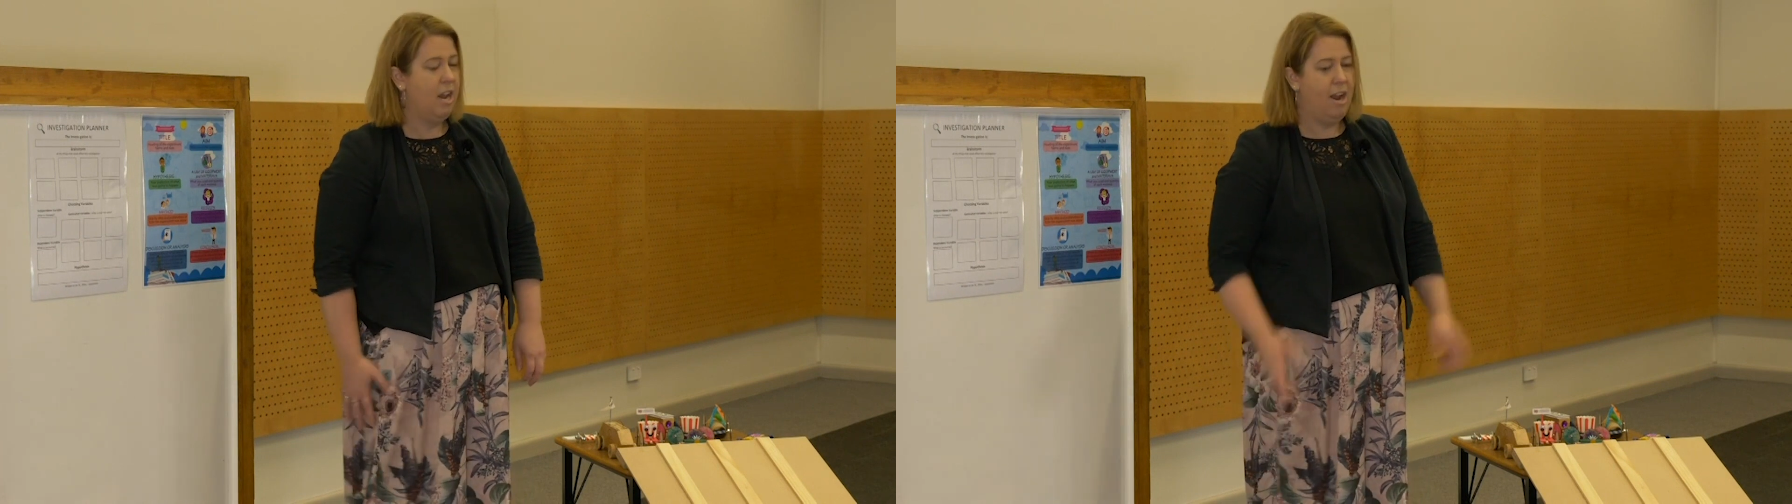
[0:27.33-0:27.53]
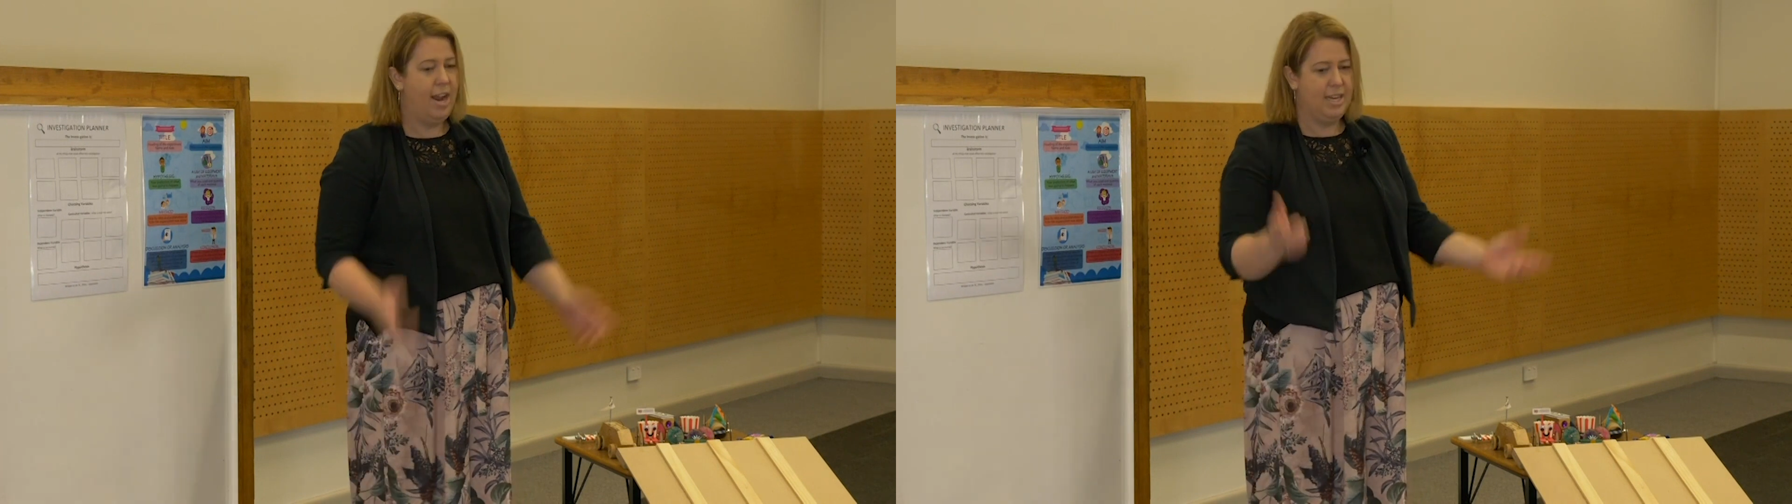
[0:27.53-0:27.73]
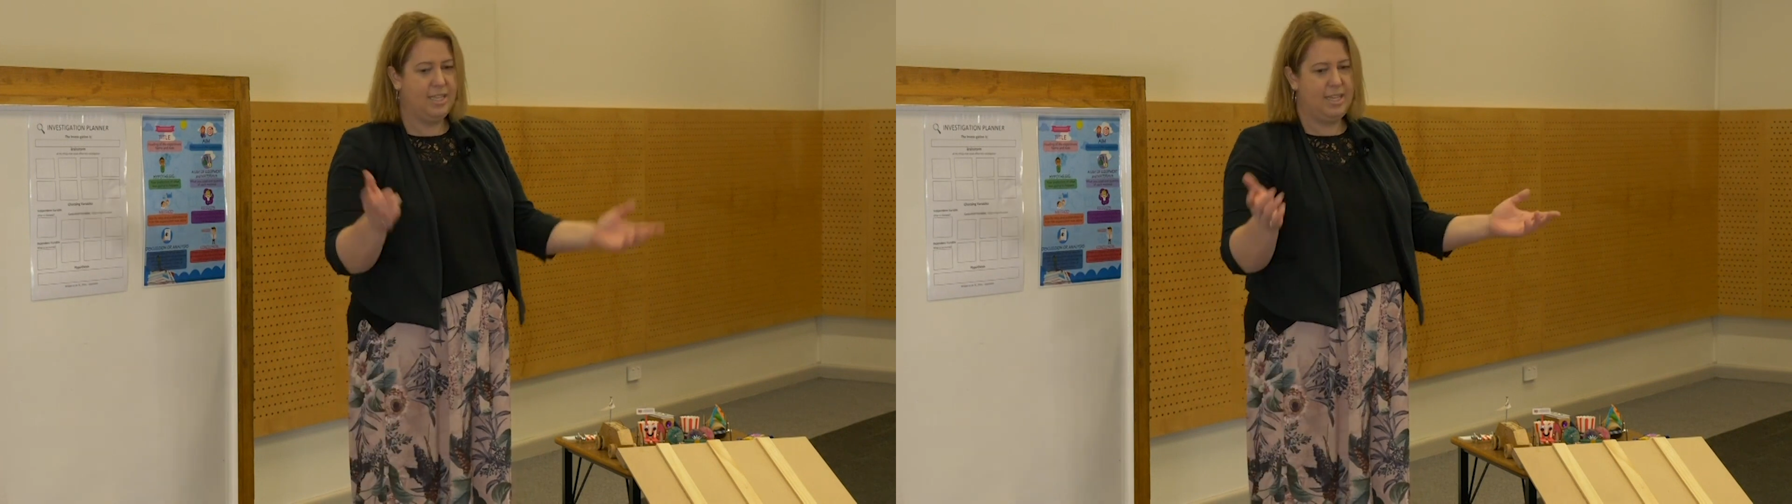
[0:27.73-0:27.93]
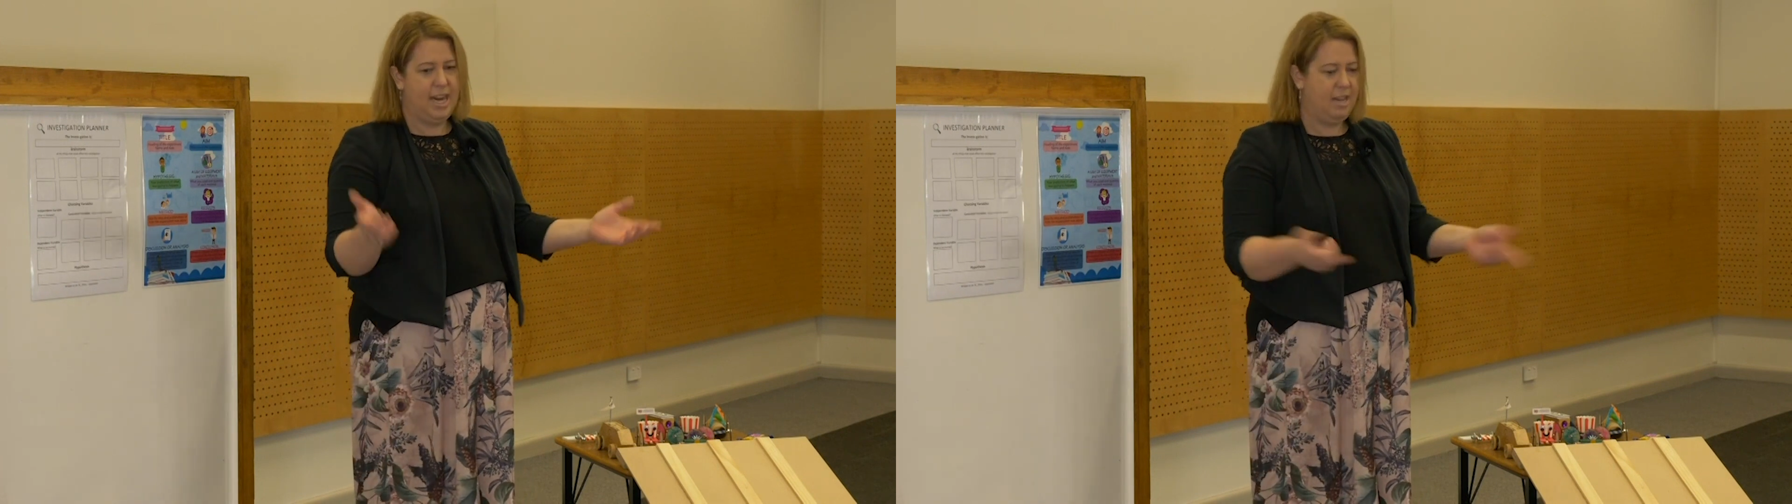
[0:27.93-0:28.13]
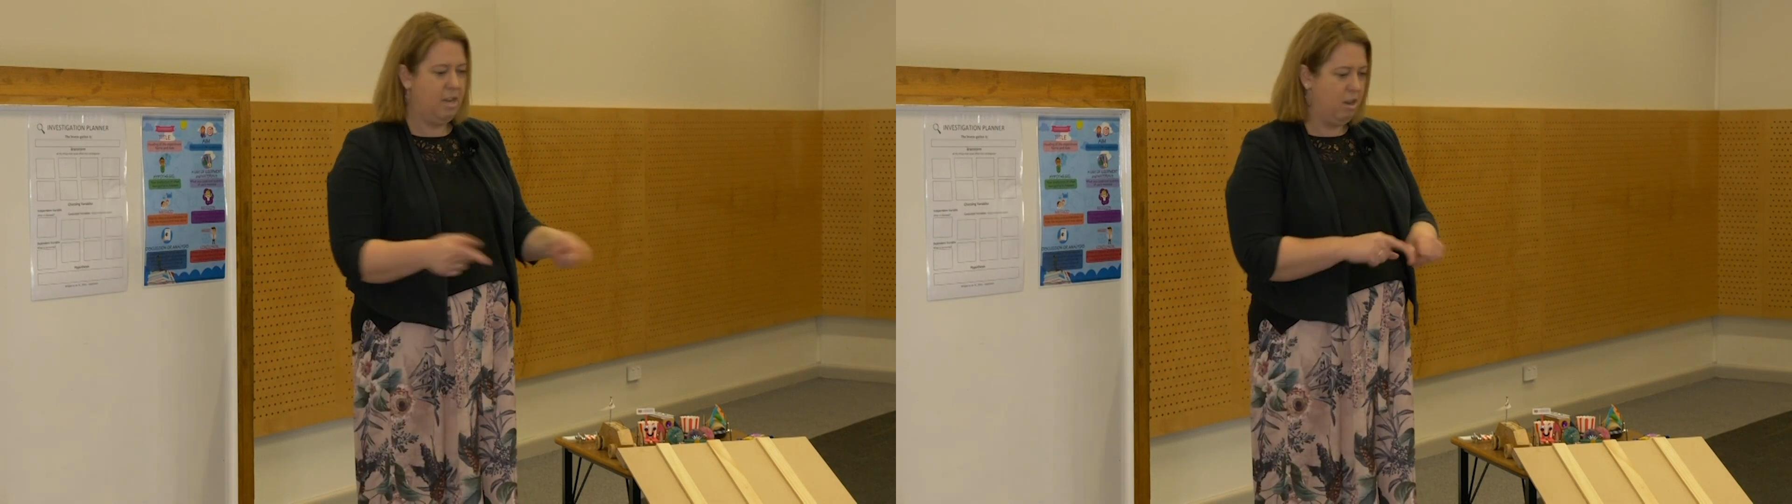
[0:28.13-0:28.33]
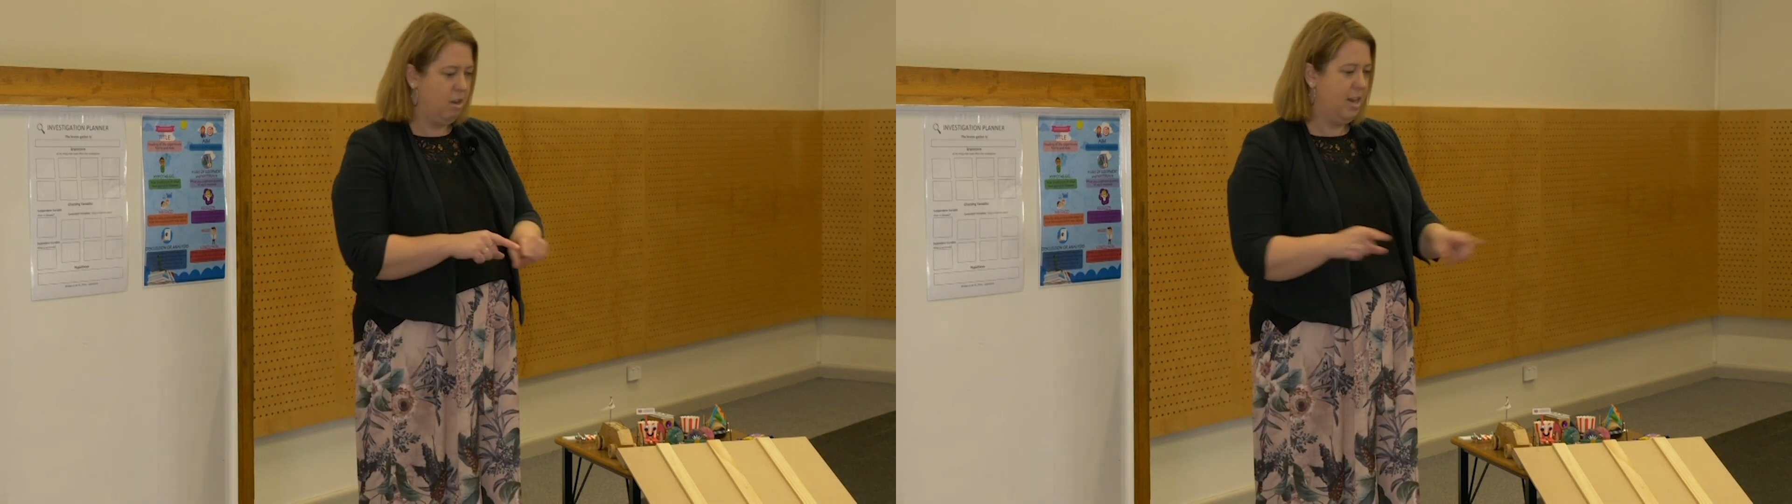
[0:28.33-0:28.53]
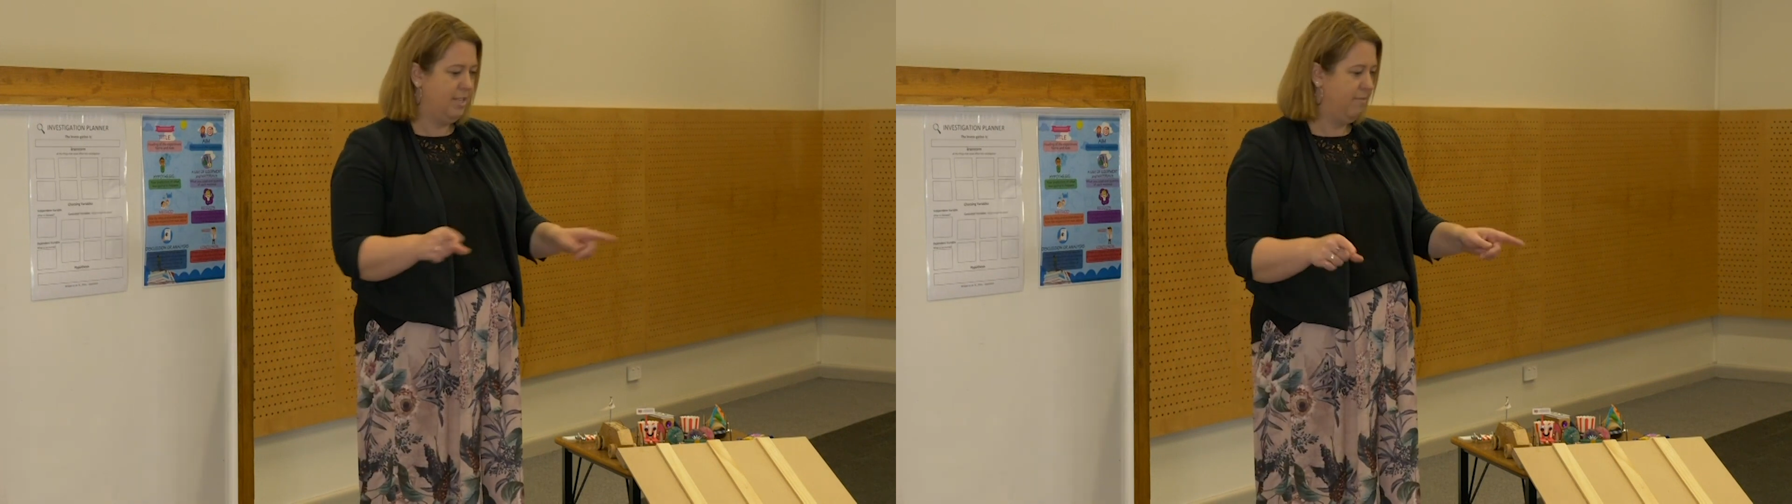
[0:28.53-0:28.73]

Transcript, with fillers: I can see that you guys